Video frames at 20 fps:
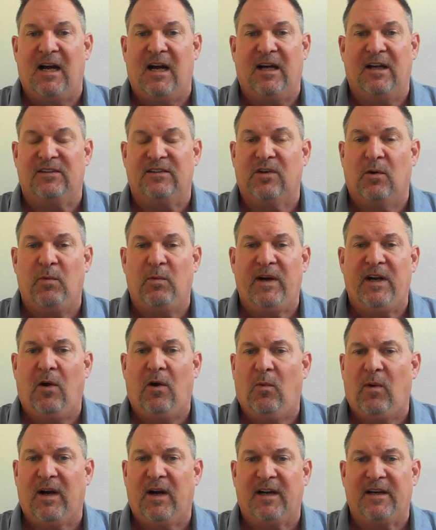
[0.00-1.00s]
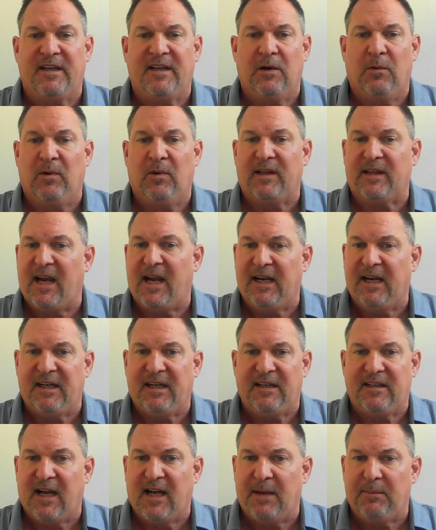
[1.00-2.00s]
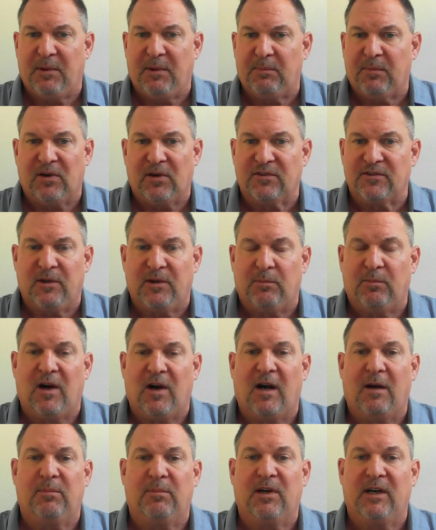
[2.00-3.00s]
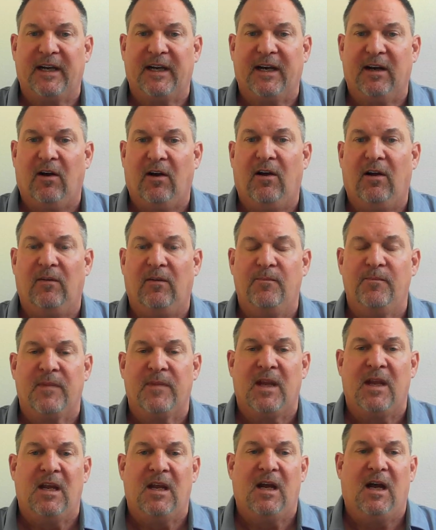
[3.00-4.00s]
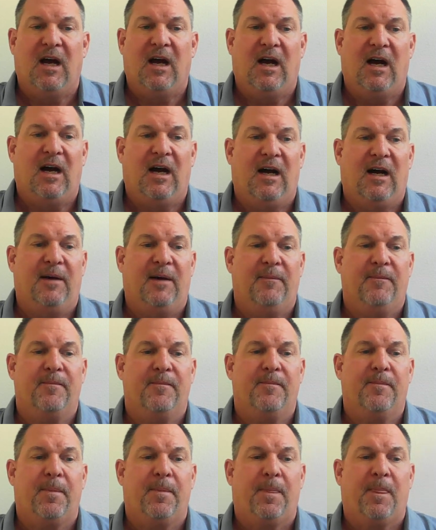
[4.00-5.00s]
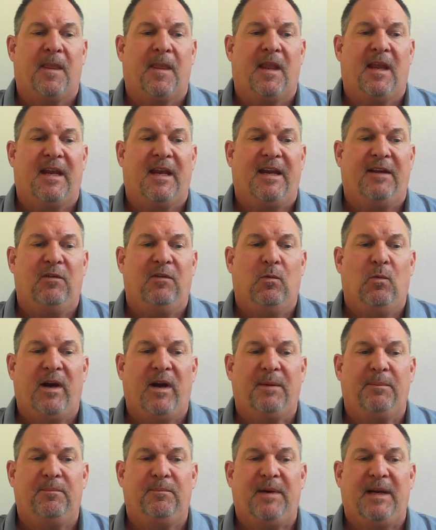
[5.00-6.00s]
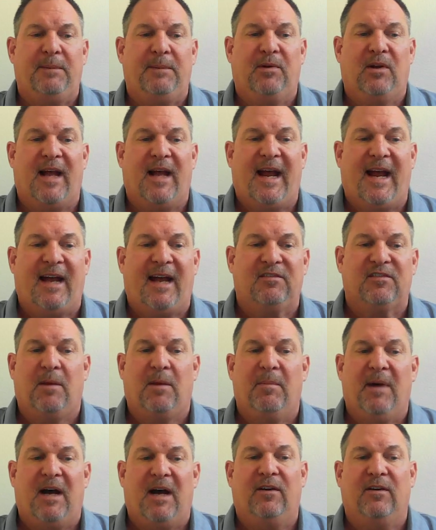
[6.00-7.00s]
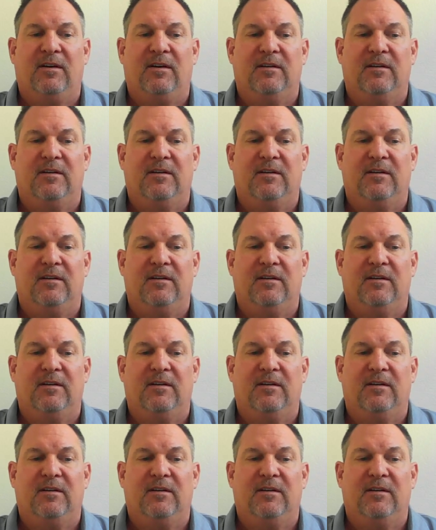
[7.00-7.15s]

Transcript: so we don't want to deal with any type of personal property at all. Um, Even when people ask about